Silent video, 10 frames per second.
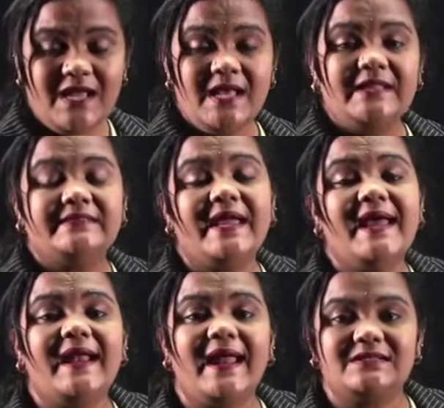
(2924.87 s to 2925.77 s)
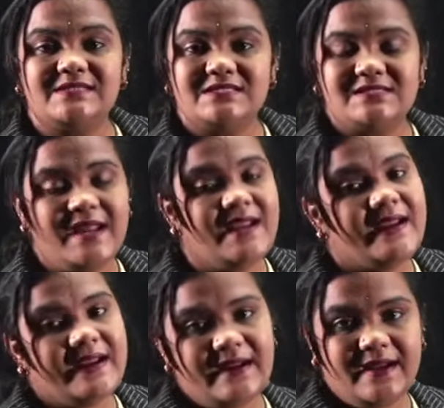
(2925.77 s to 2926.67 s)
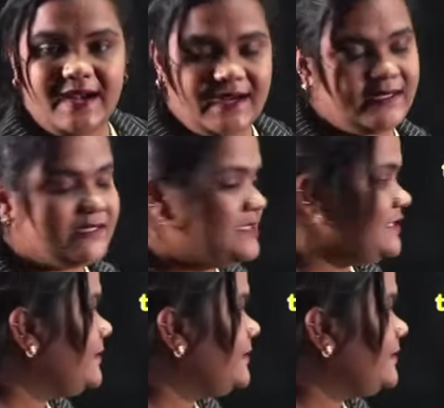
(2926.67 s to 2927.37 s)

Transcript: there exists a electricity.